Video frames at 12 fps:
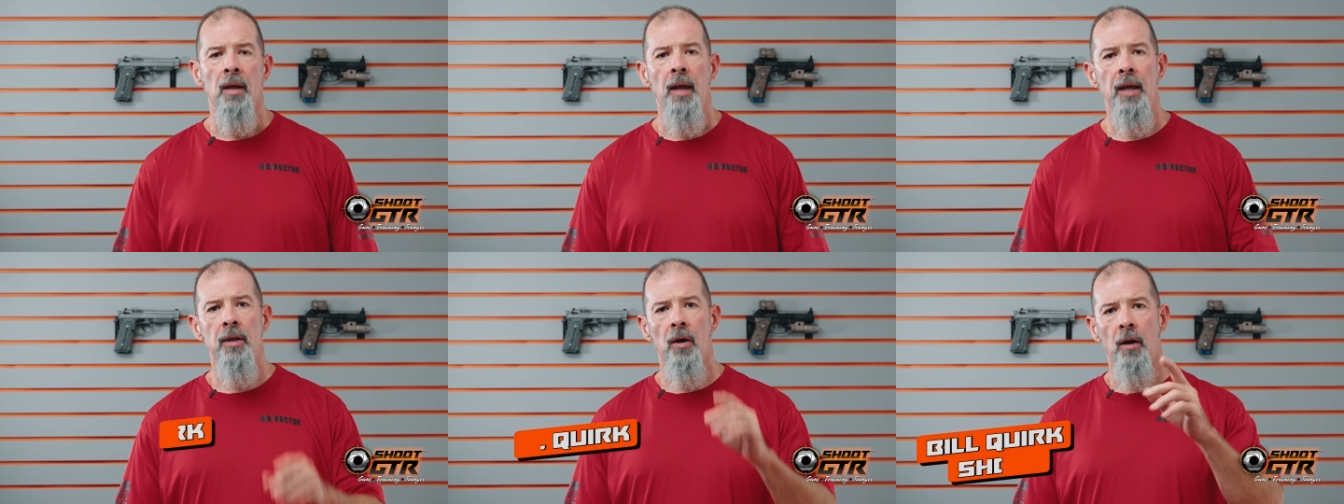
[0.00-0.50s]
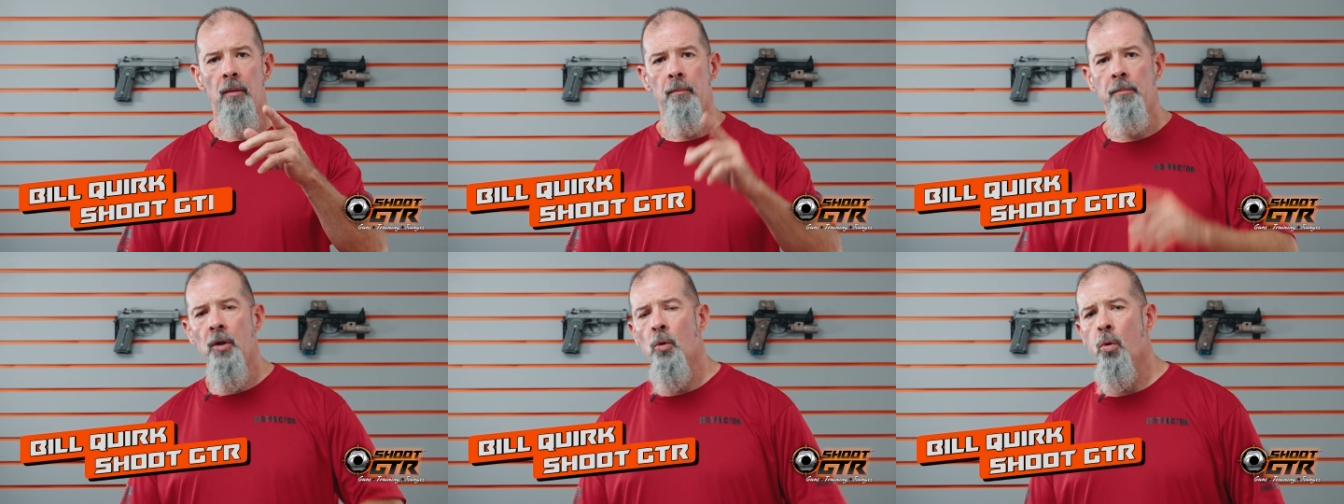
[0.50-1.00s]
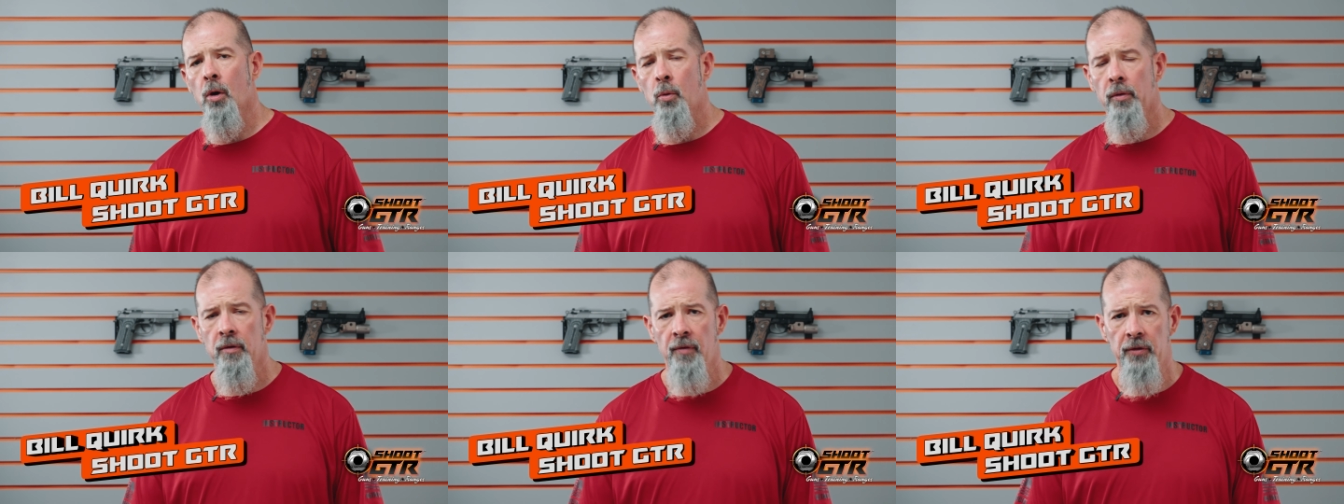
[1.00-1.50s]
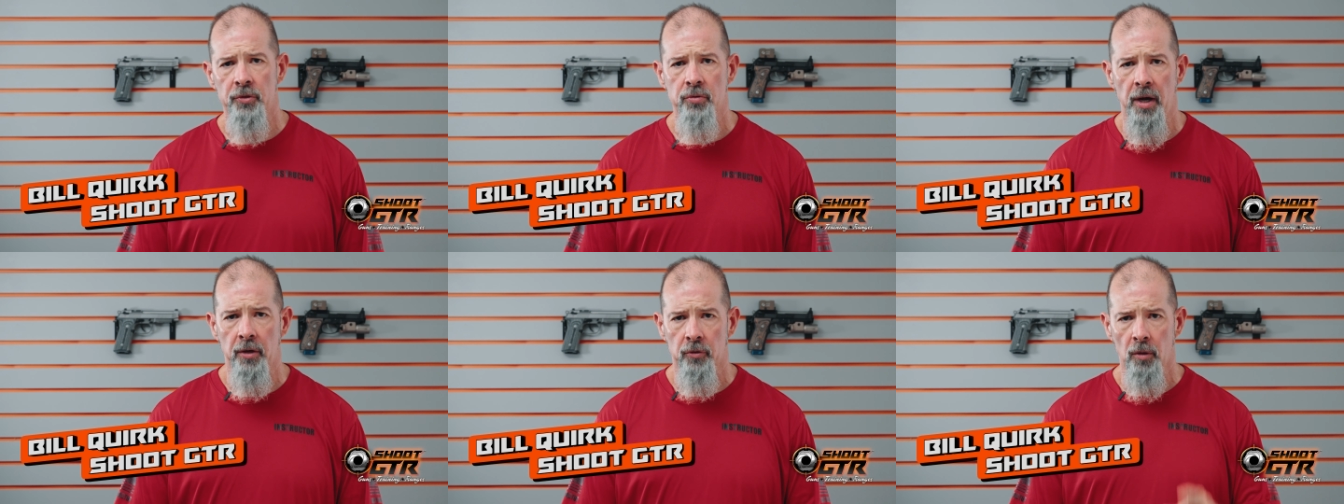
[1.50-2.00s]
Hey y'all, Bill Quirk with the Defensive
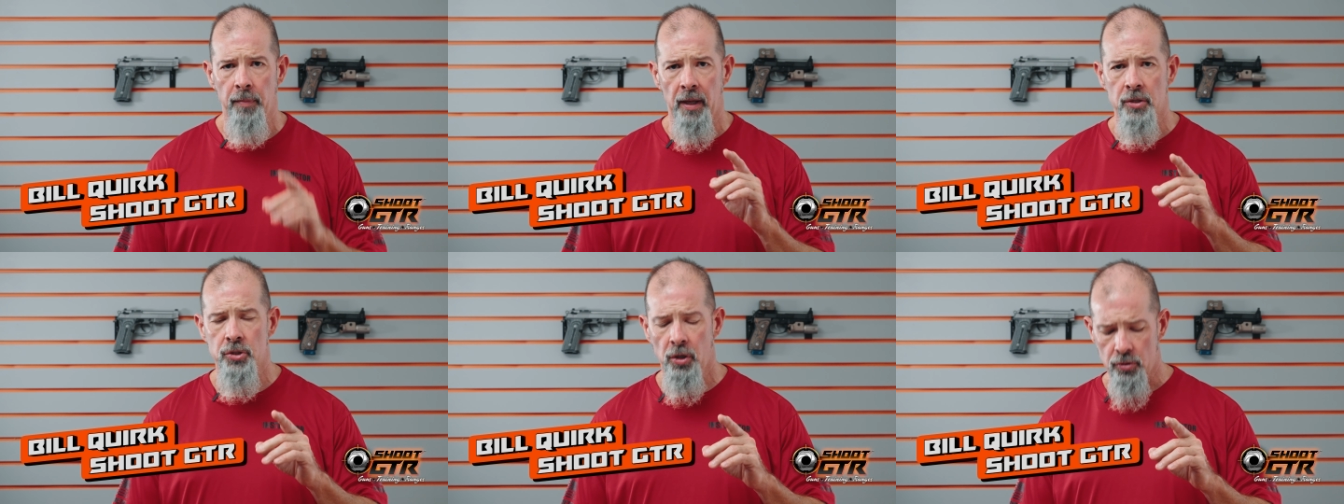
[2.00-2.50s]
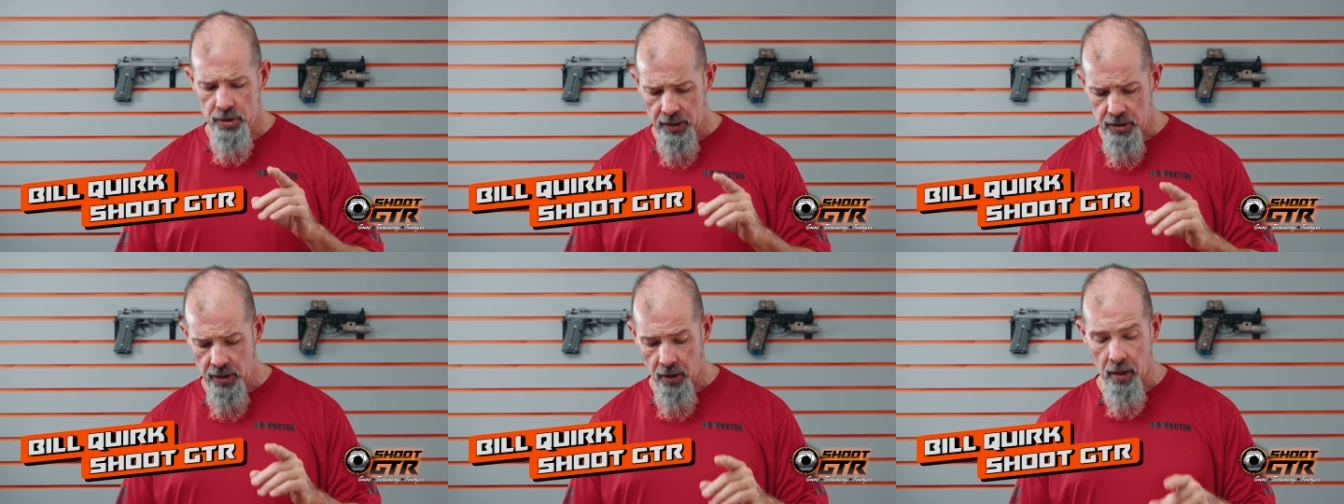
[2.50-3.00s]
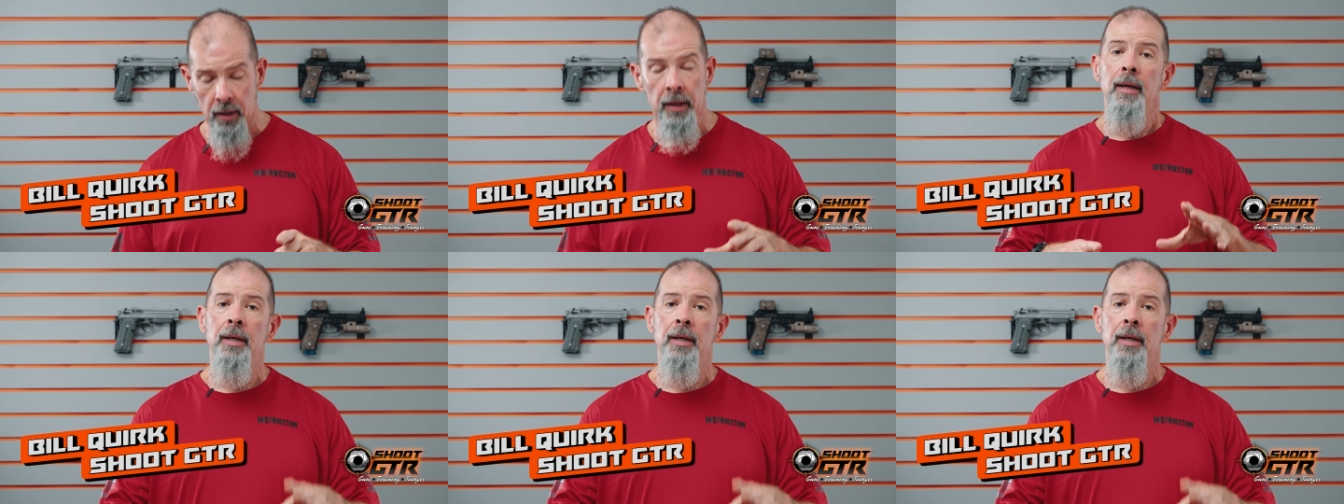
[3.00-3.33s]
Training Group and Shoot GTR.